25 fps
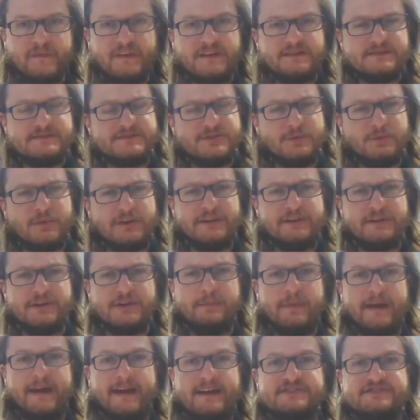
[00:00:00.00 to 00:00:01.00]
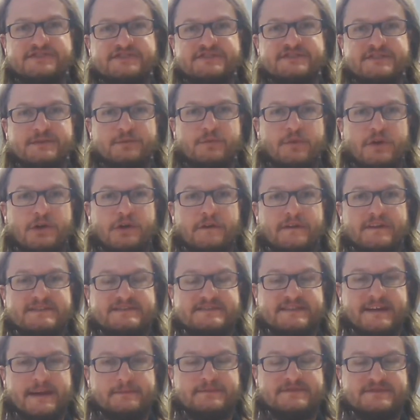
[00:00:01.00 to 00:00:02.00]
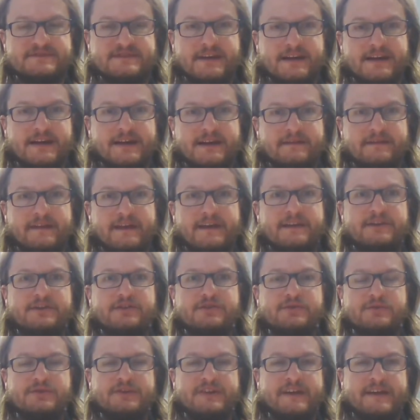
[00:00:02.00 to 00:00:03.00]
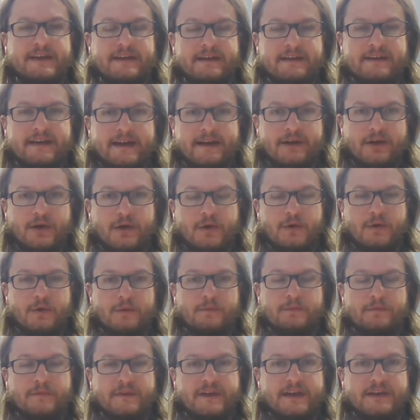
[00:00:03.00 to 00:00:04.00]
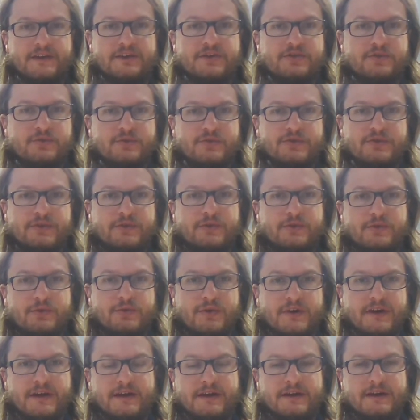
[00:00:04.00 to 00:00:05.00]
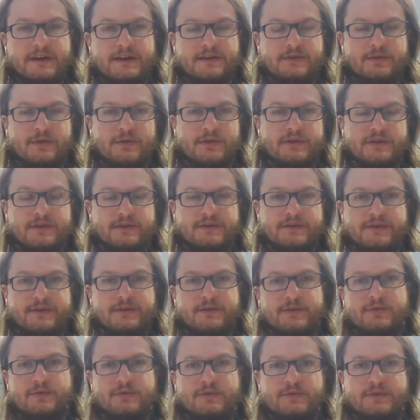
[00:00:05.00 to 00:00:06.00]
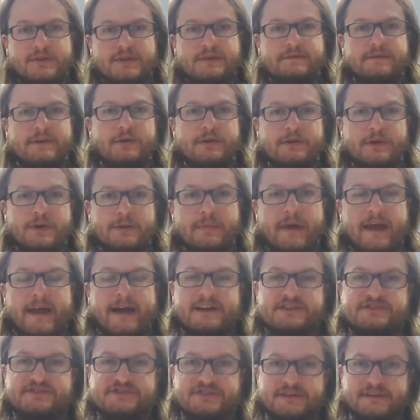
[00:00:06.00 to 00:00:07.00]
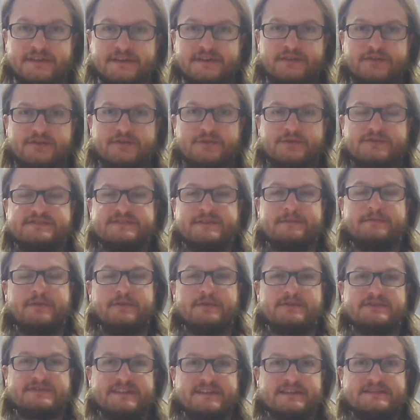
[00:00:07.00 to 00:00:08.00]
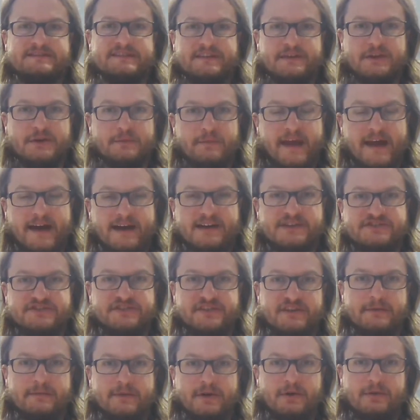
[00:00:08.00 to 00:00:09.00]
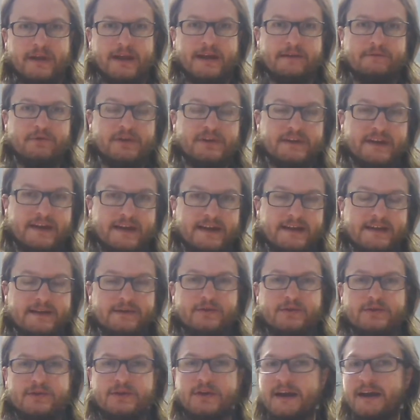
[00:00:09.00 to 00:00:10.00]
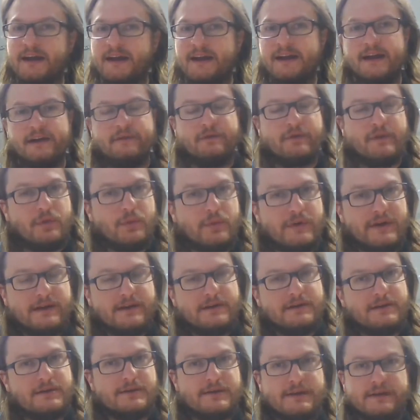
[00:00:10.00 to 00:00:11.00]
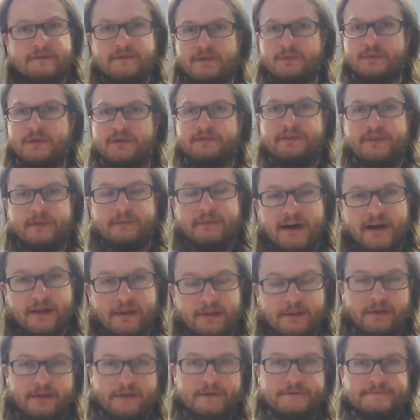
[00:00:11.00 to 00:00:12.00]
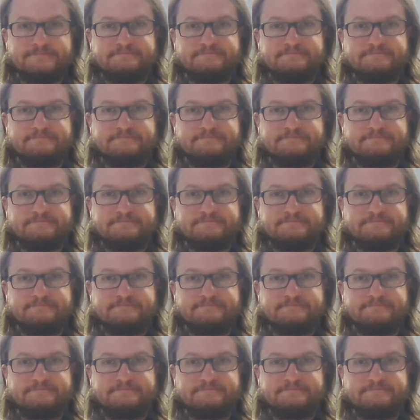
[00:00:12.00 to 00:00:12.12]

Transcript: So what are your passions, and what are the steps that you take at home that you do in order to live out your passion and do some of those things that you're passionate about every day or every week or even once a month?